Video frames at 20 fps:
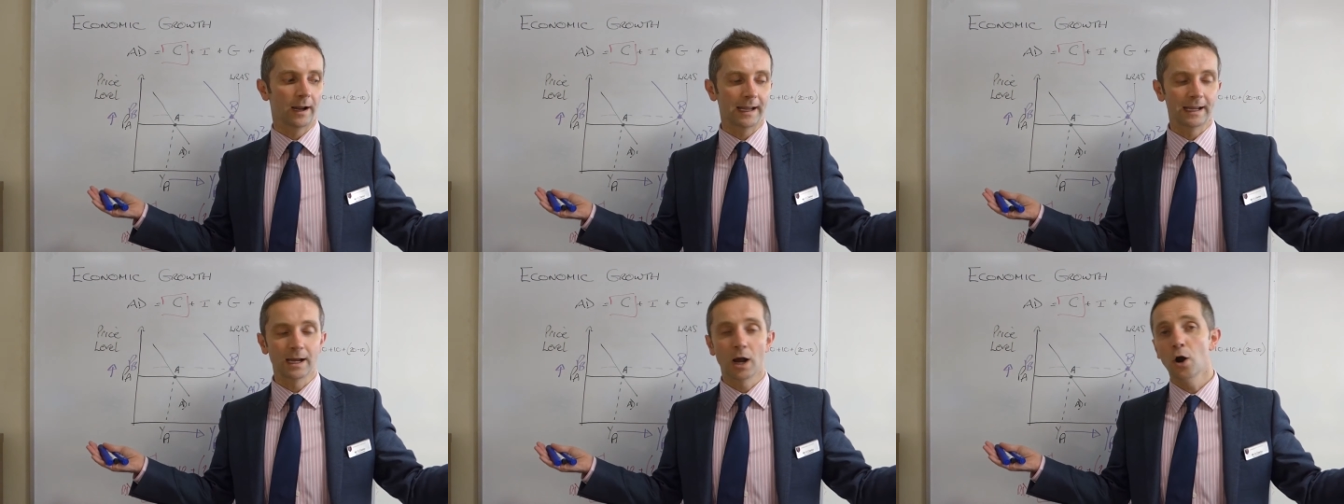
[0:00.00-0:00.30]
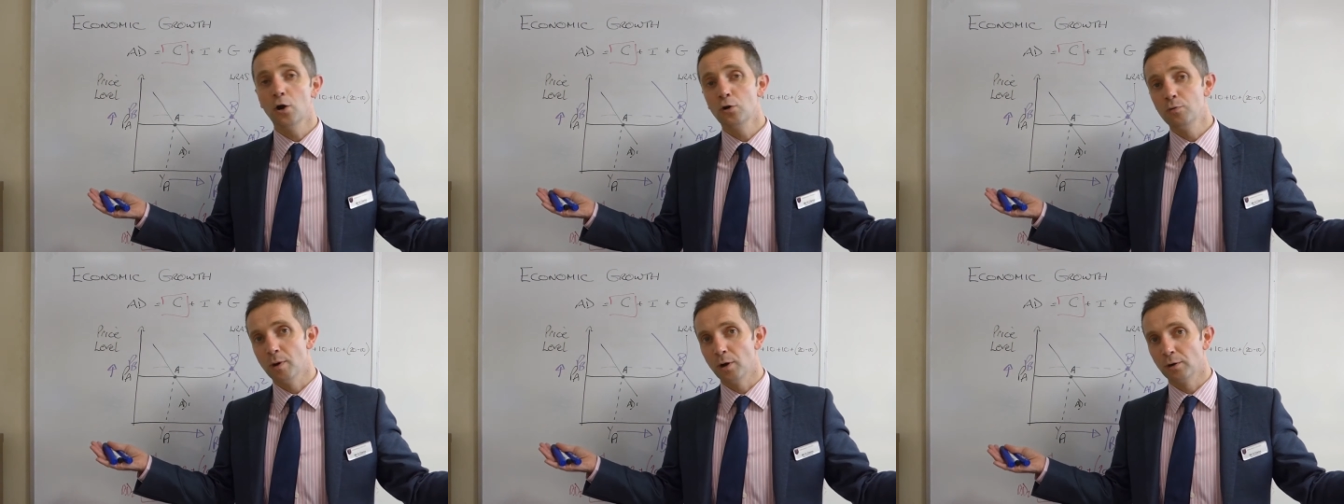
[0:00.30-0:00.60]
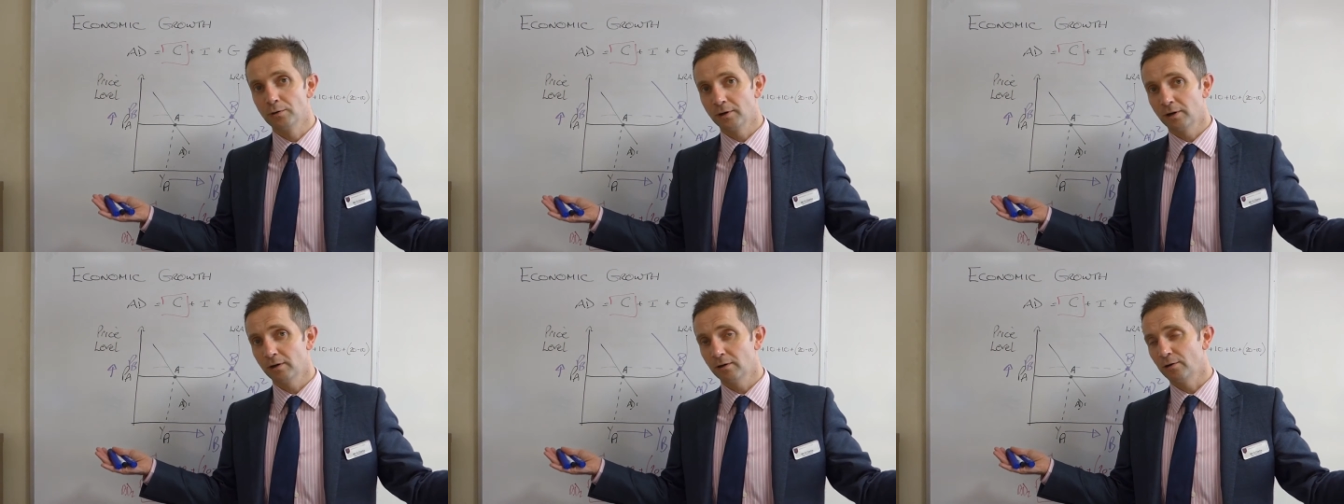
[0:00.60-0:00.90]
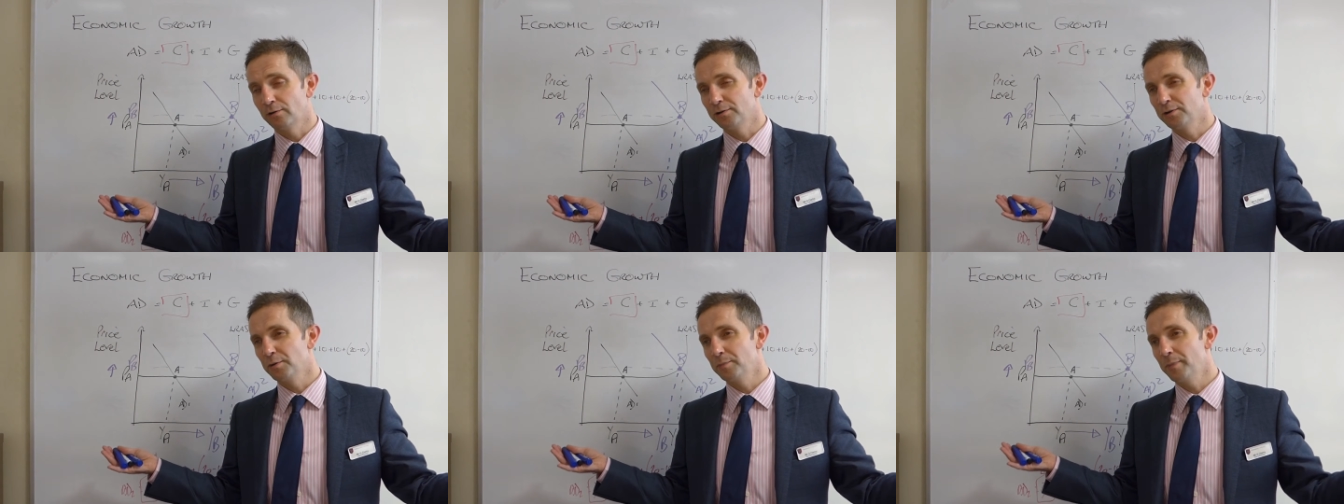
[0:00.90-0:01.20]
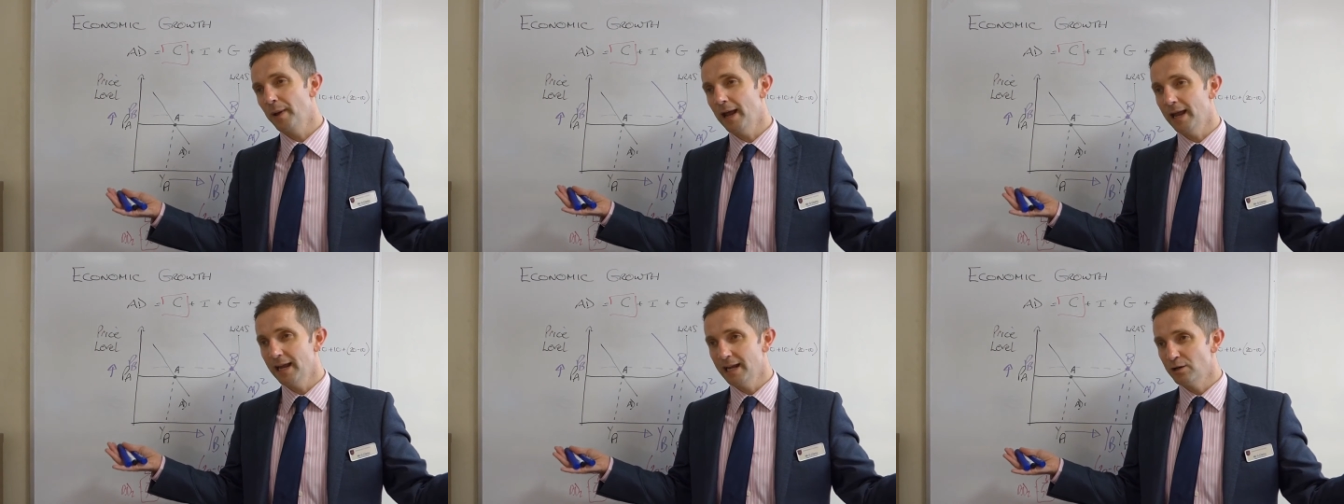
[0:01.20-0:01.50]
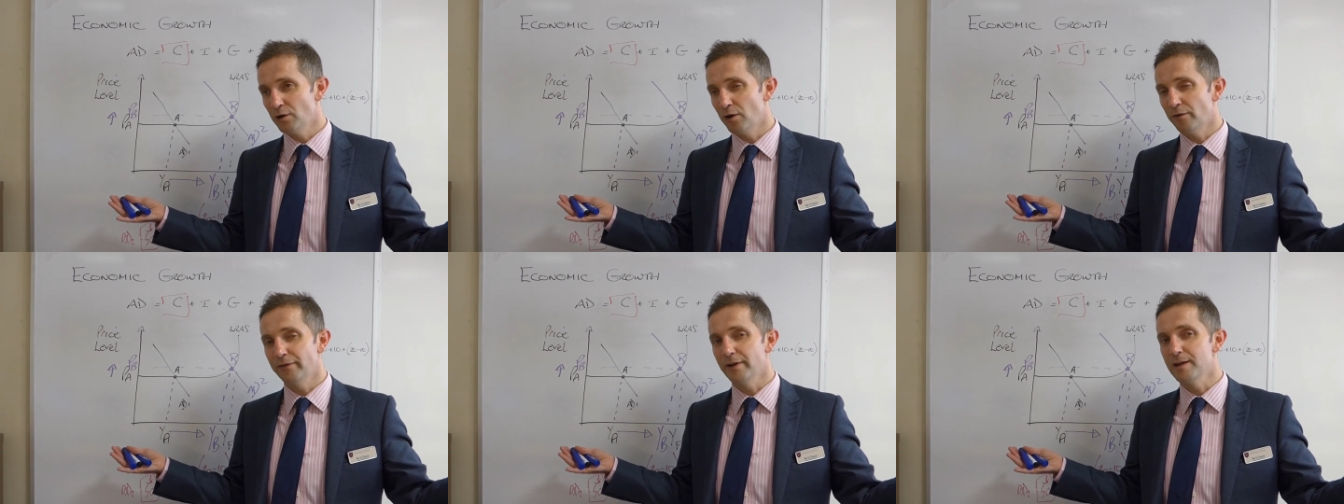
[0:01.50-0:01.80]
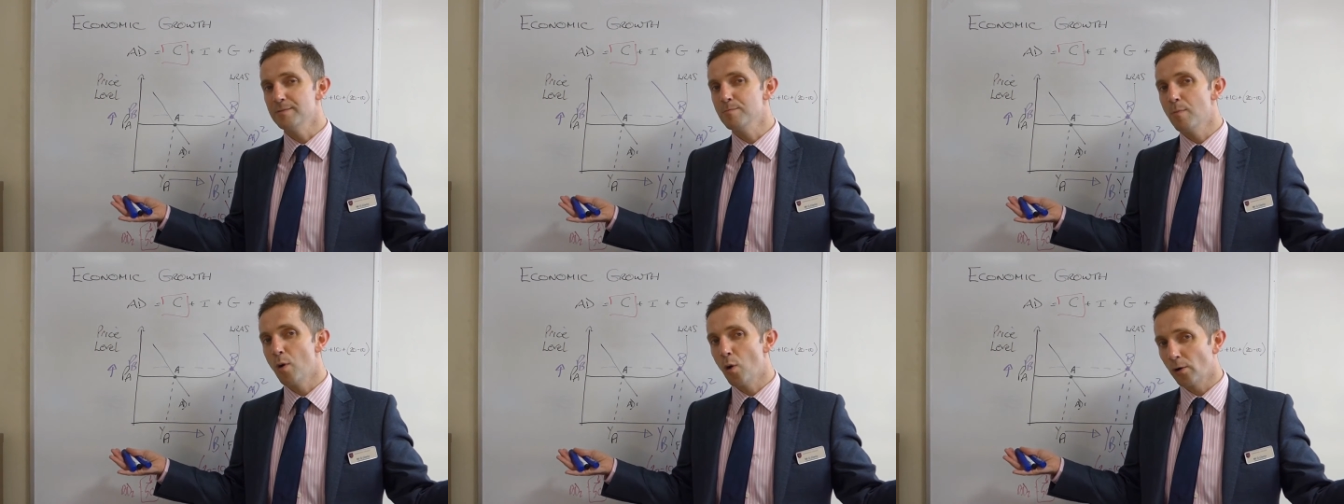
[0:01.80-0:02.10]
a homeowner or you're paying off
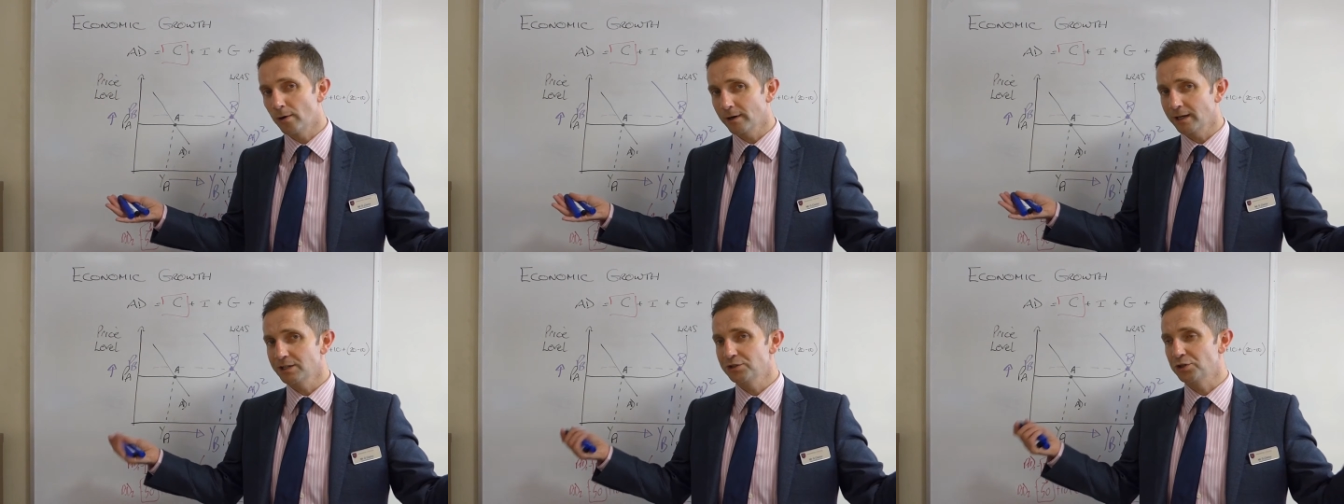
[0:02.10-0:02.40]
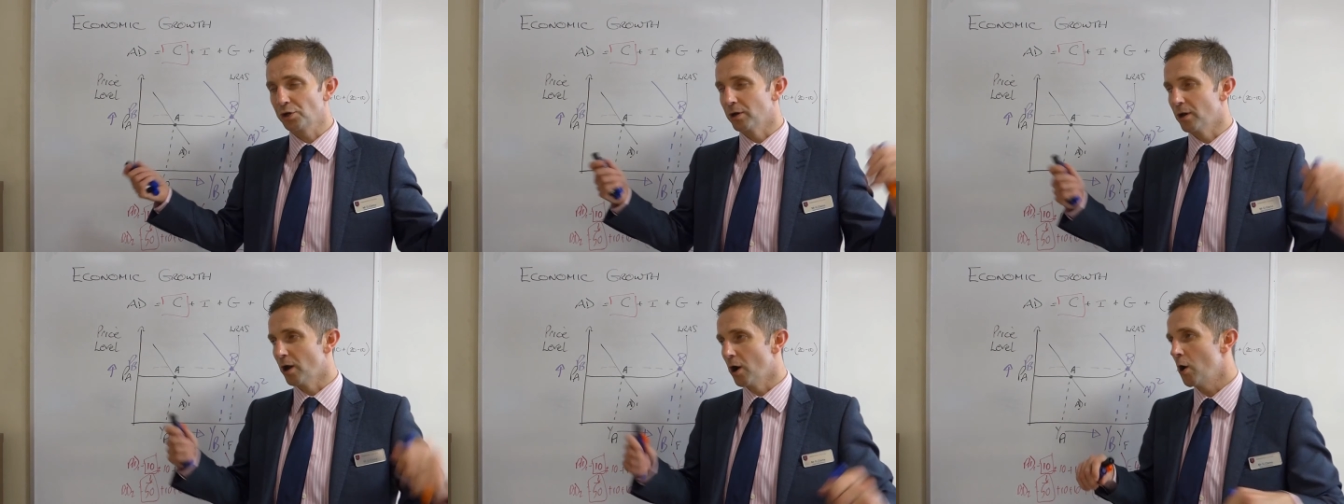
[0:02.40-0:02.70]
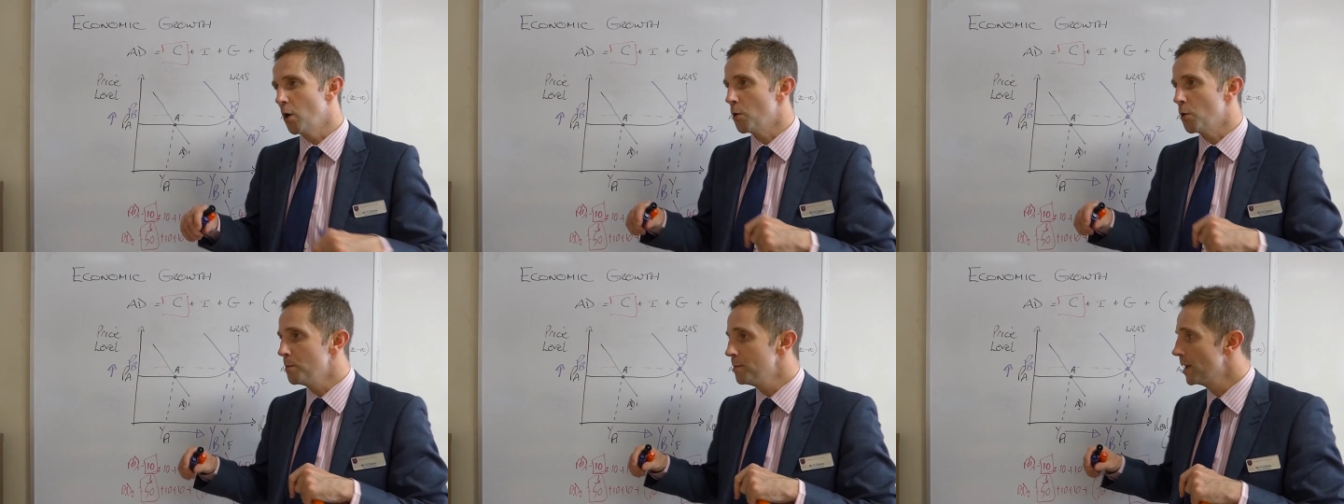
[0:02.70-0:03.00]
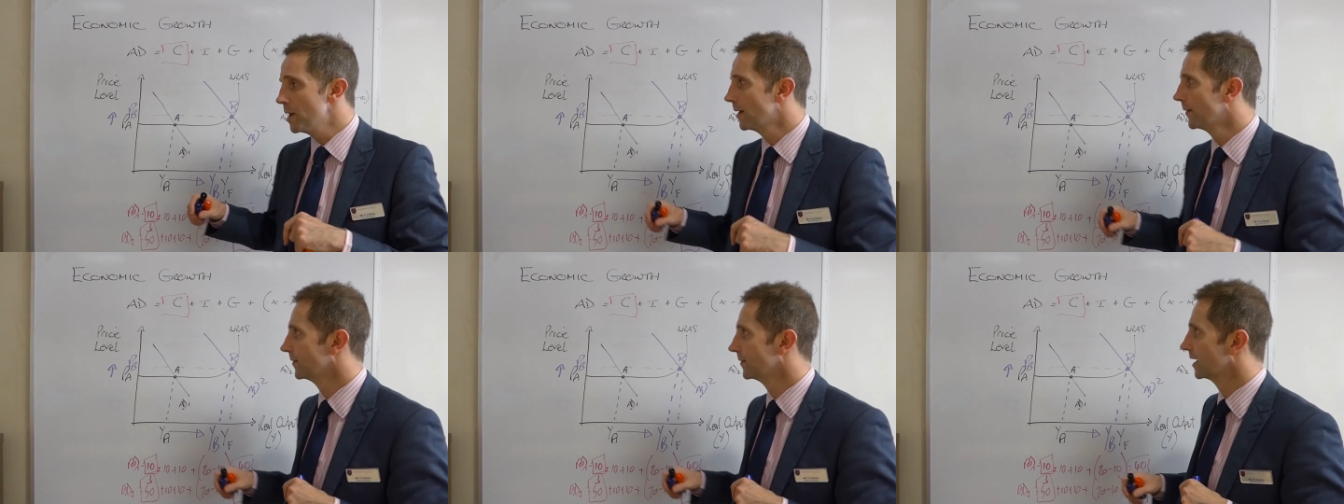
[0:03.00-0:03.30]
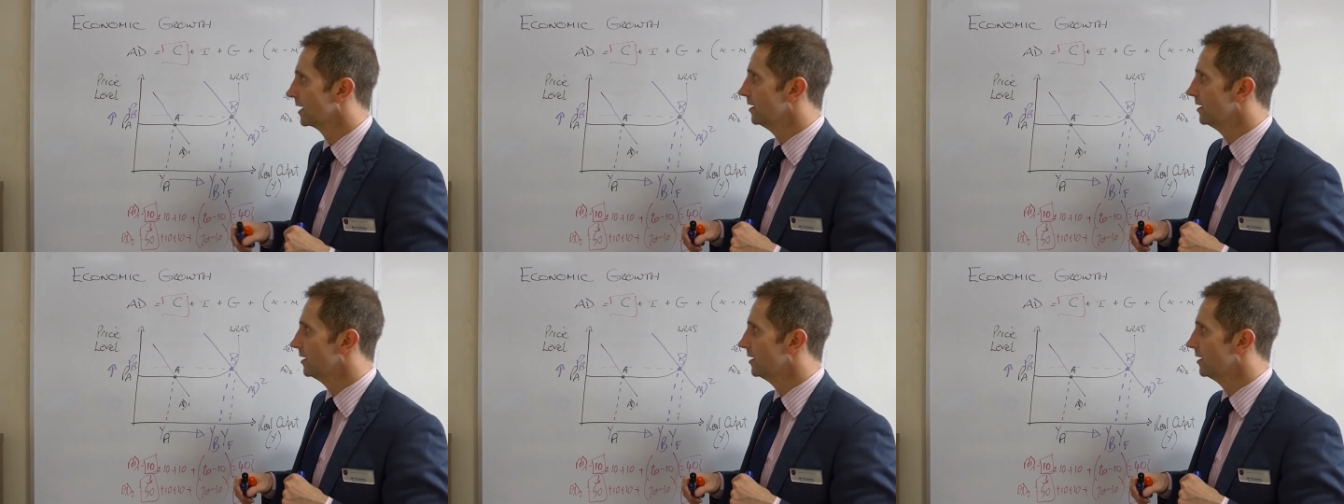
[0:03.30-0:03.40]
a mortgage on a home